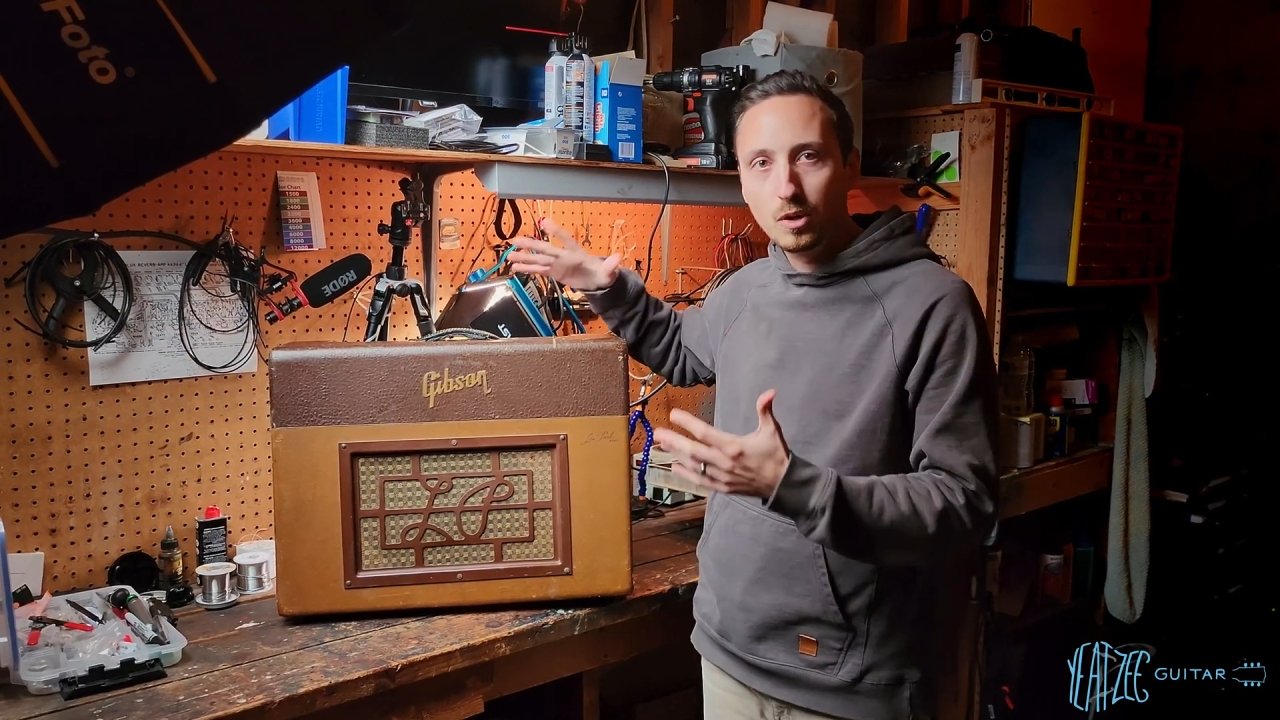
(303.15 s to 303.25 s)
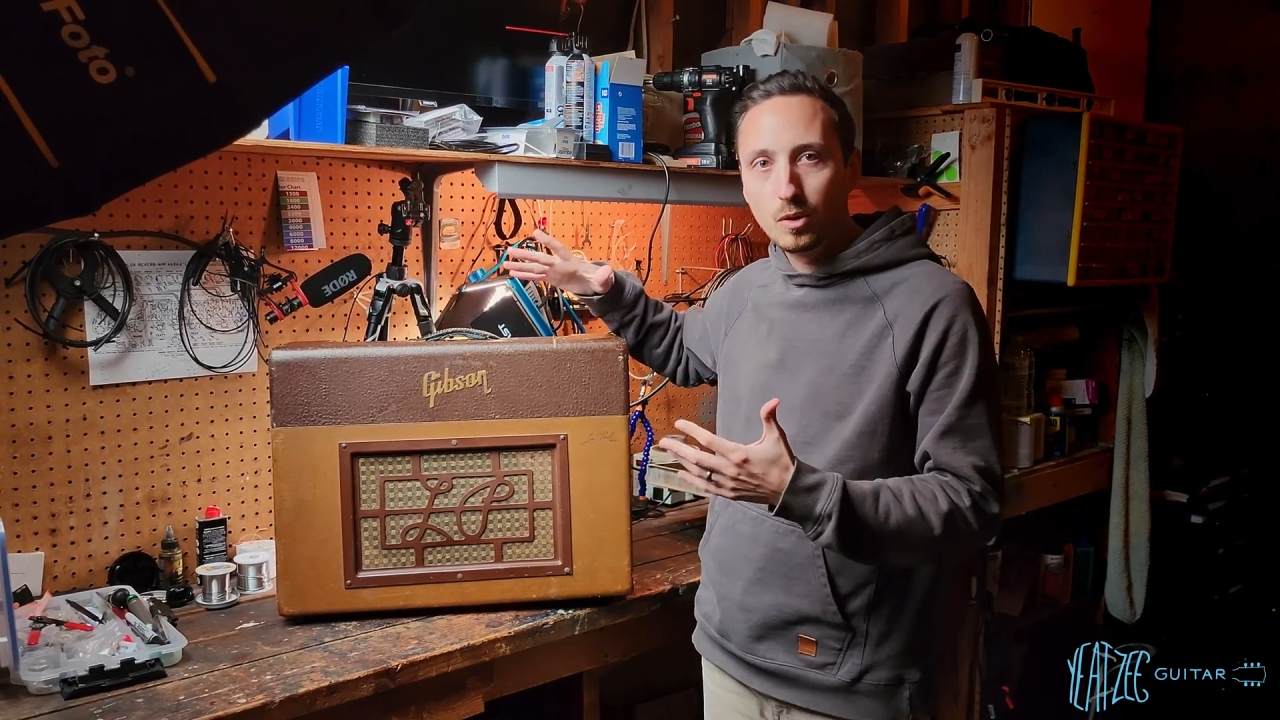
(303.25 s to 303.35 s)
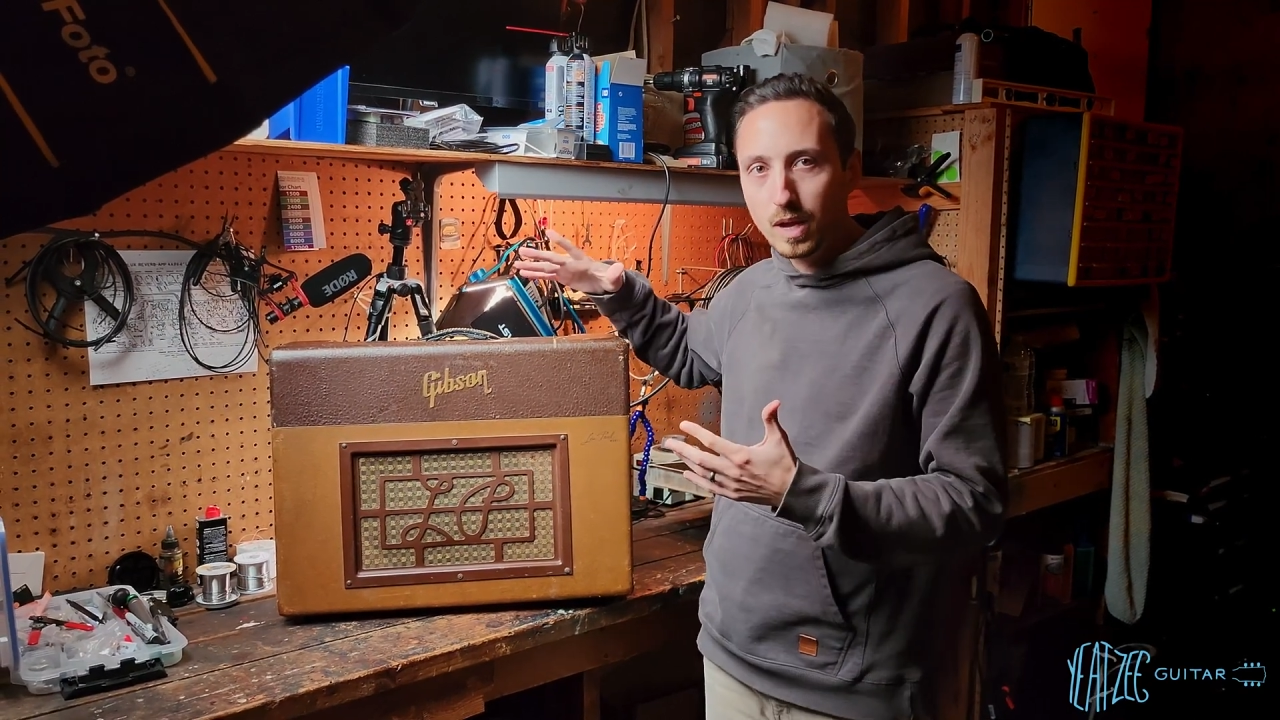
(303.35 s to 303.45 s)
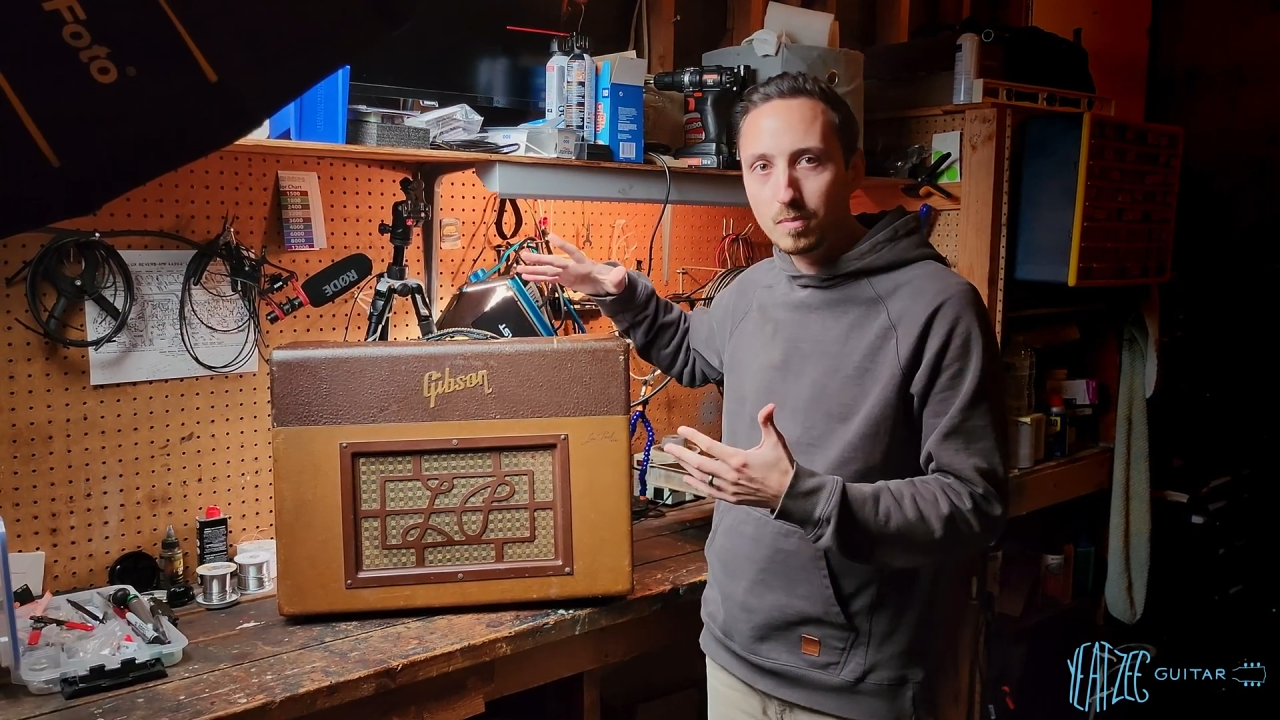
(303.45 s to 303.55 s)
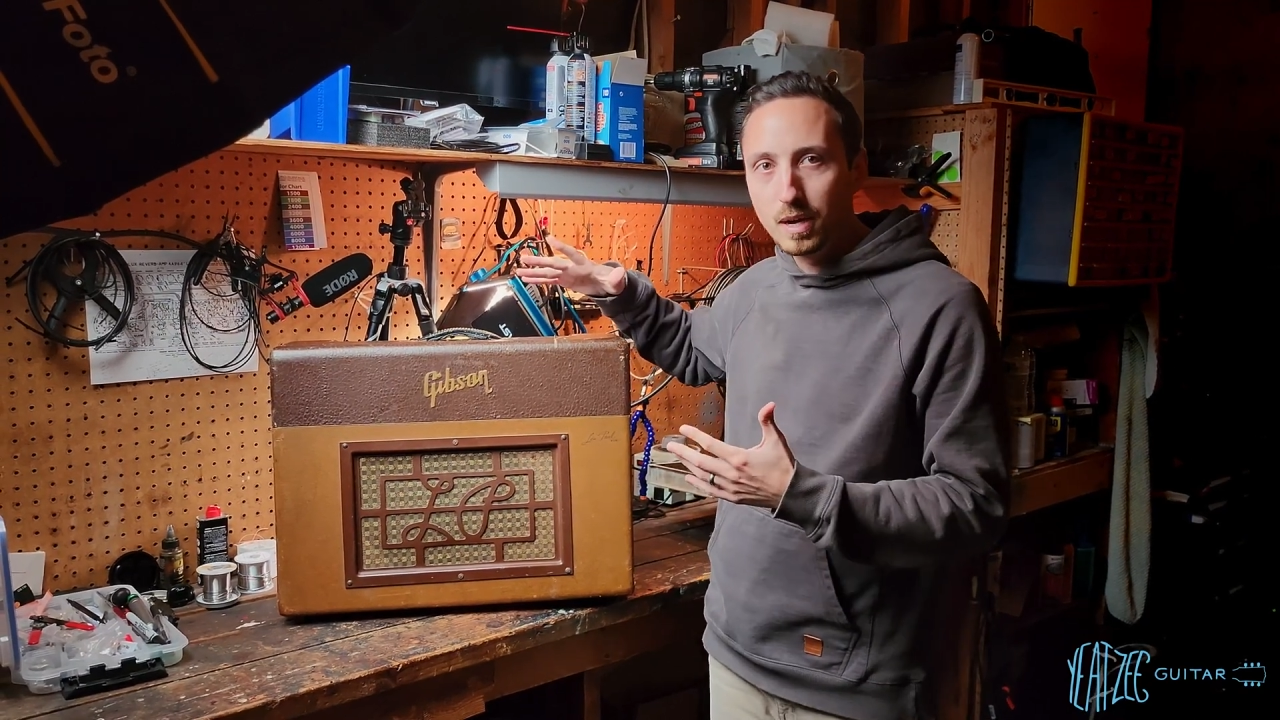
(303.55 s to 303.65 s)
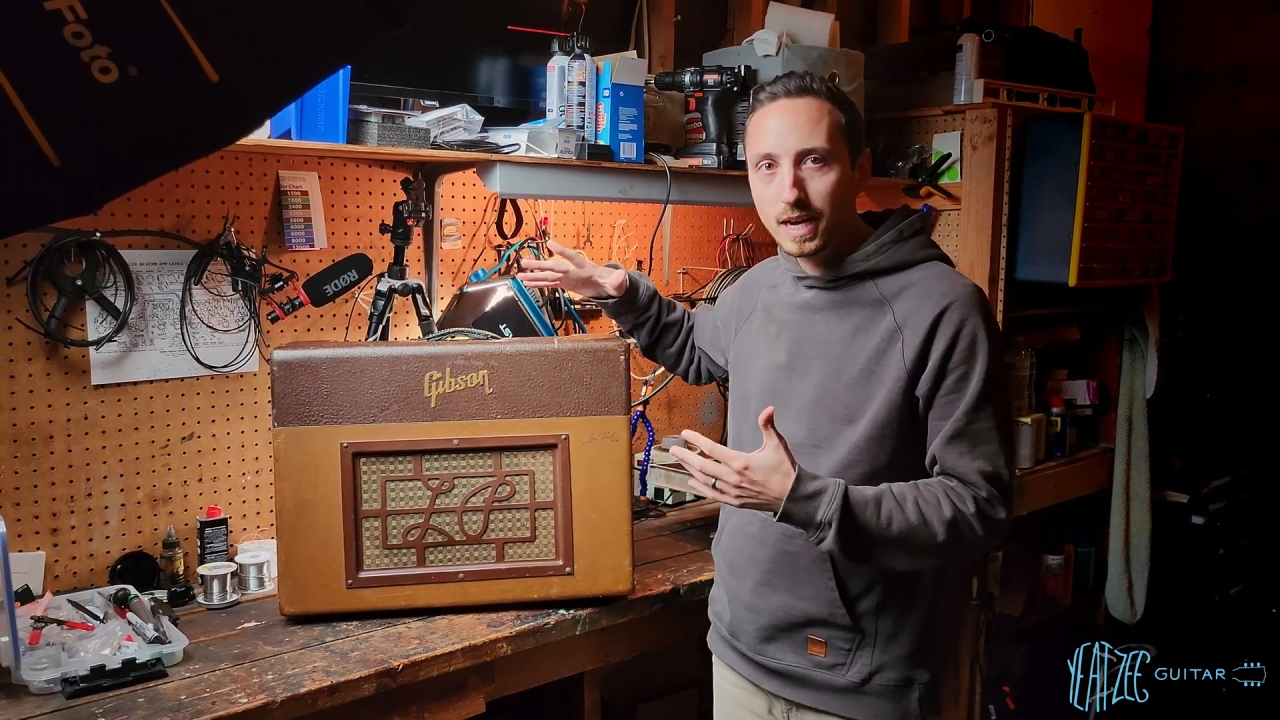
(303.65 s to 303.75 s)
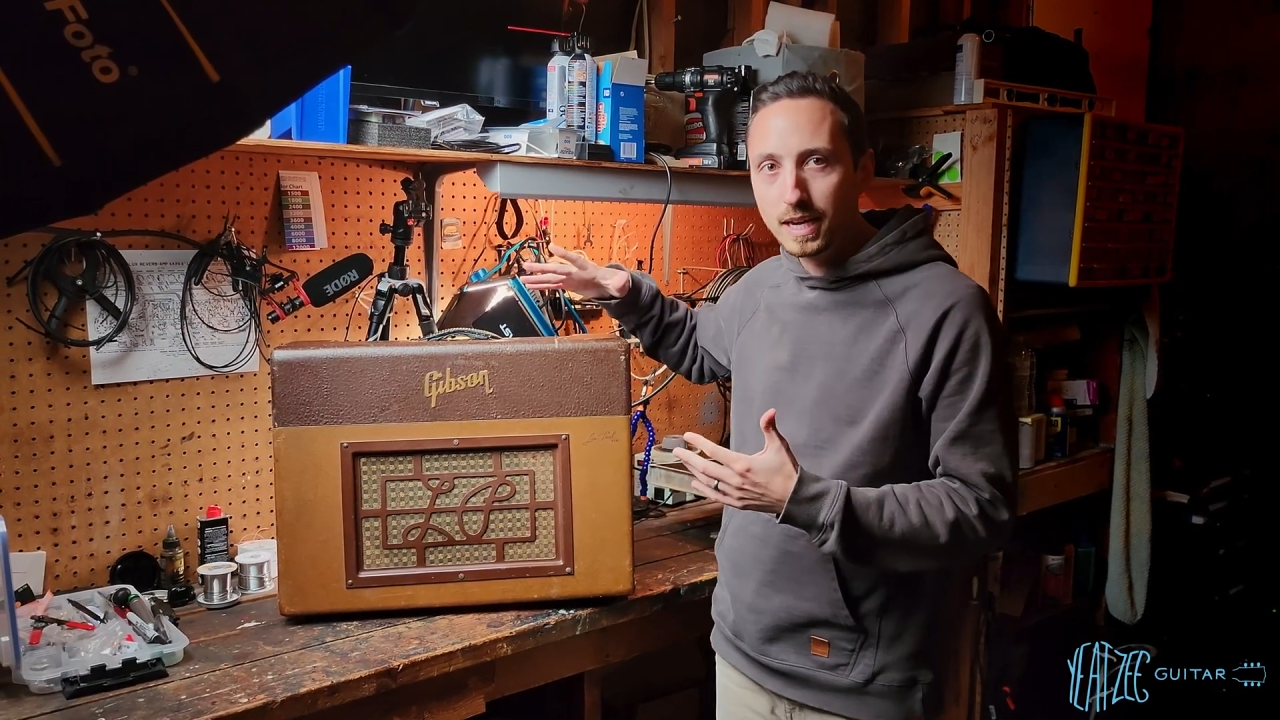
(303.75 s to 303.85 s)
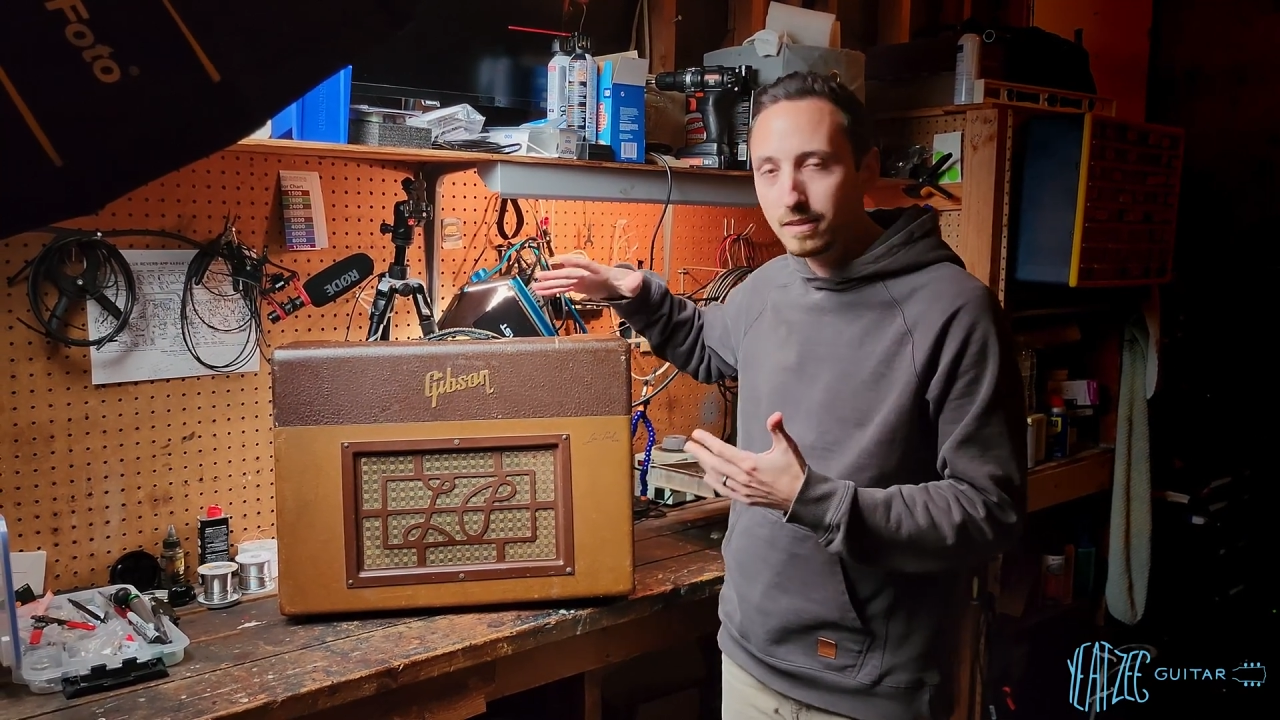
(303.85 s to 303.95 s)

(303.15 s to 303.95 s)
away by it.